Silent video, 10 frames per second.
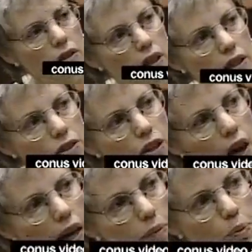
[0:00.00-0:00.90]
in
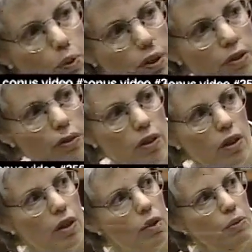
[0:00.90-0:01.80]
type with
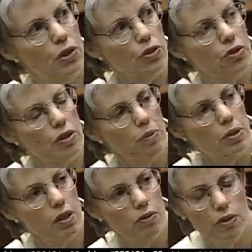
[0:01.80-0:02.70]
Mr.
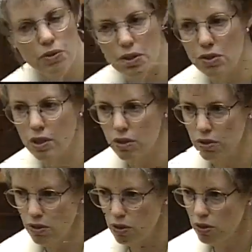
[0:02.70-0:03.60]
Simpson. 56
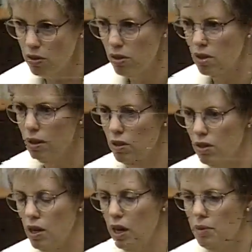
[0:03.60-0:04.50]
is consistent in
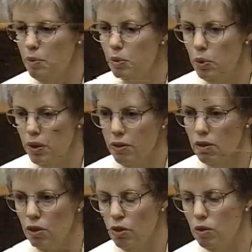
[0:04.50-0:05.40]
type with
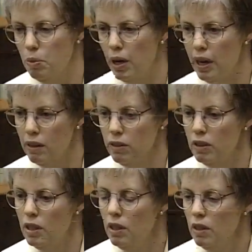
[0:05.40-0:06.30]
Nicole Brown.
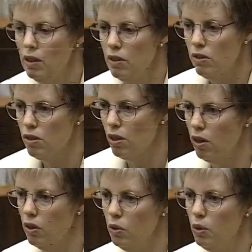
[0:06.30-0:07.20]

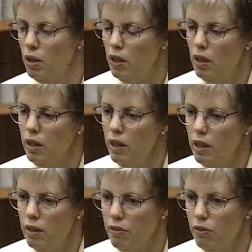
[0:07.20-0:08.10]
So
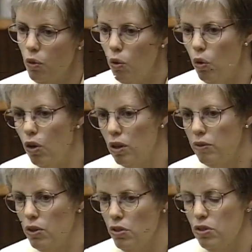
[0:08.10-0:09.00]
if all of
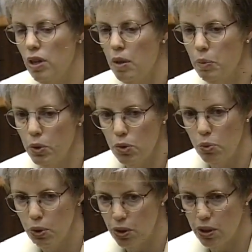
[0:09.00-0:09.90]
those samples
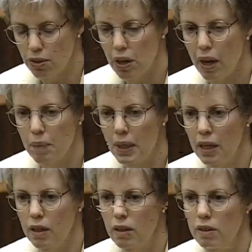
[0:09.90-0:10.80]
were
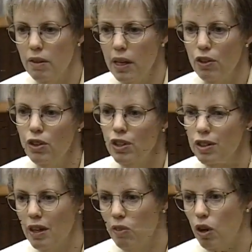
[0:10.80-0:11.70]
contaminated, they couldn't
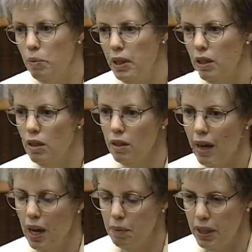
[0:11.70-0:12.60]
have all been
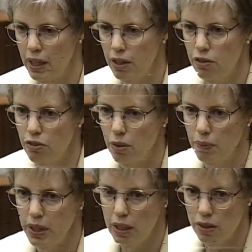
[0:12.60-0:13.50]
contaminated from
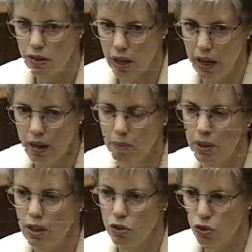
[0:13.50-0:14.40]
the same
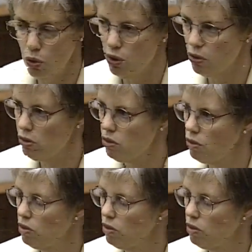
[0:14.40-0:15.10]
source.